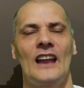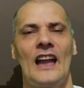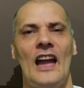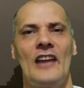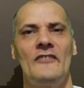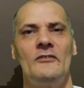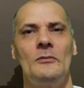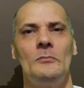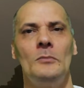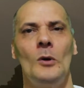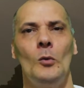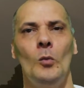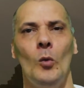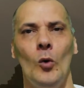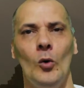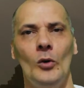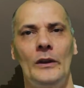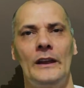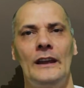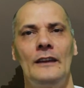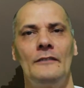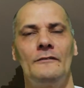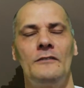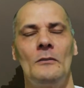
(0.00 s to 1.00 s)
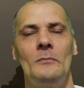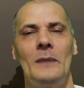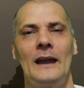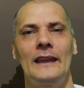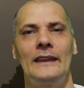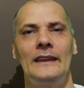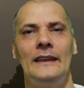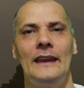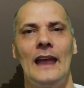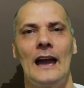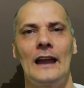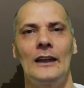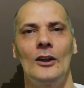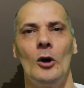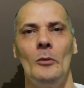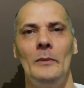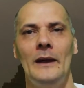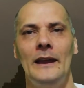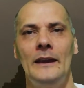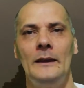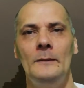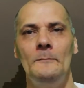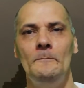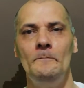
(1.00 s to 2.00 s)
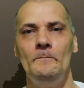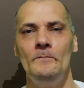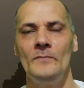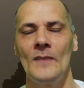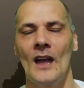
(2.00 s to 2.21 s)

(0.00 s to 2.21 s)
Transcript: gave him a warning for making that comment.